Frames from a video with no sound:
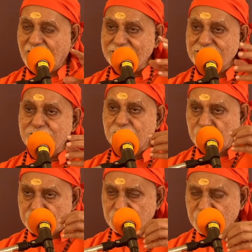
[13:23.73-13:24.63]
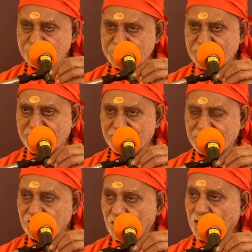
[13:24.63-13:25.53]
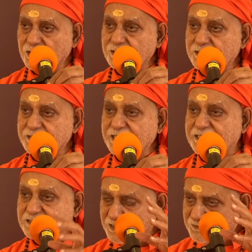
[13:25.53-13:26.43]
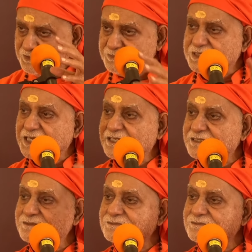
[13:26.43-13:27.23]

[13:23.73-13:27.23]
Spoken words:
Either both will be there or neither will be there.